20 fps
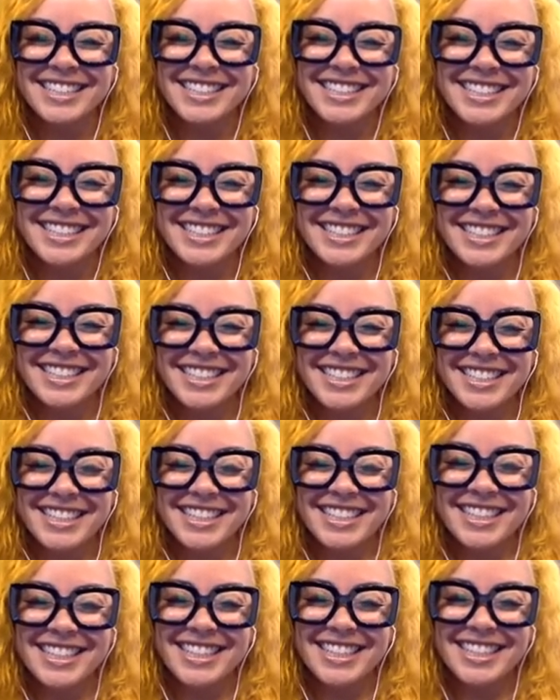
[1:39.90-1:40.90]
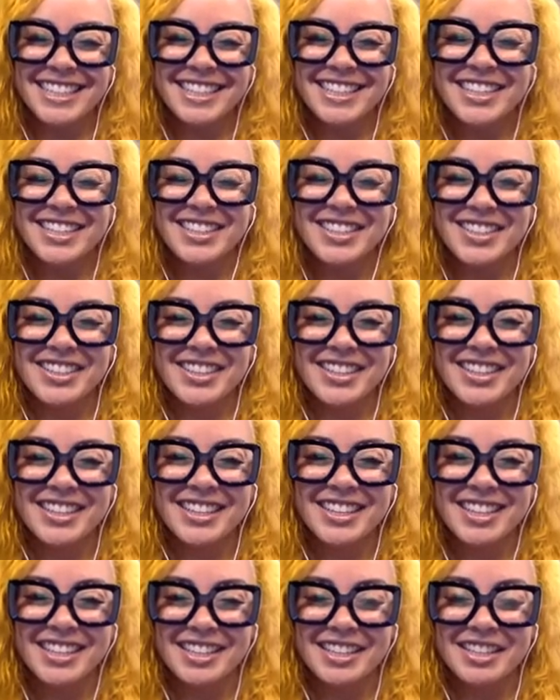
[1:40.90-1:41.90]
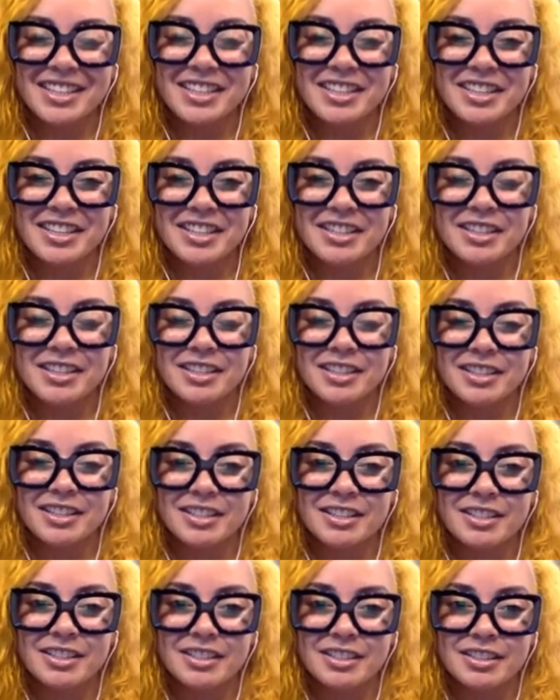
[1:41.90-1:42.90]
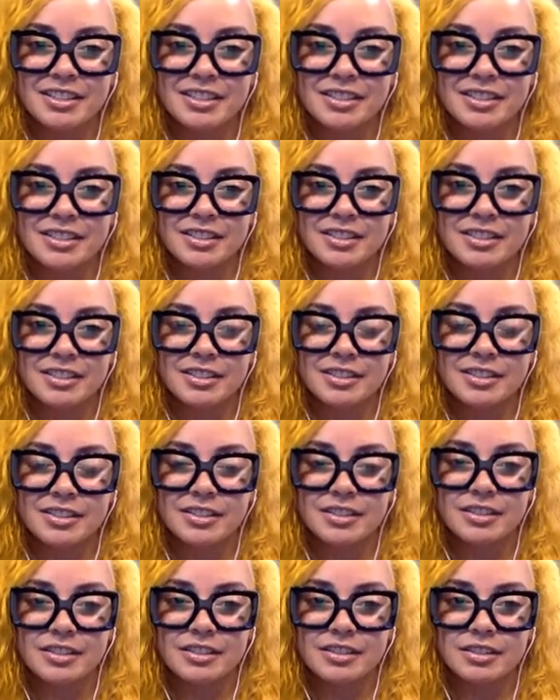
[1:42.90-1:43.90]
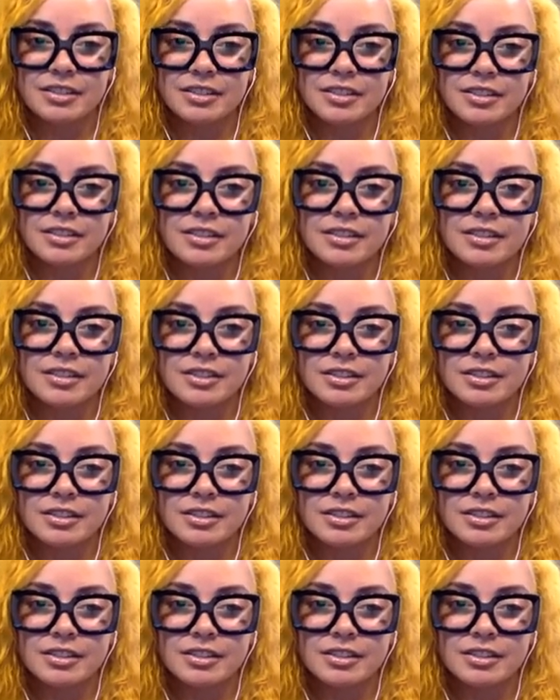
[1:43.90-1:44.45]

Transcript: [no speech]